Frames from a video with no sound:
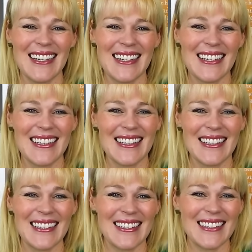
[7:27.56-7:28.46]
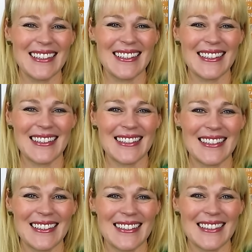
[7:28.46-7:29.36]

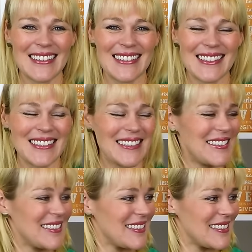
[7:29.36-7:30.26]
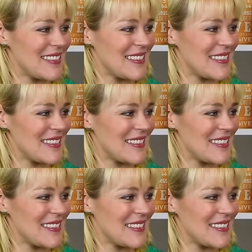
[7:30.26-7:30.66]
No words are spoken by the person on screen.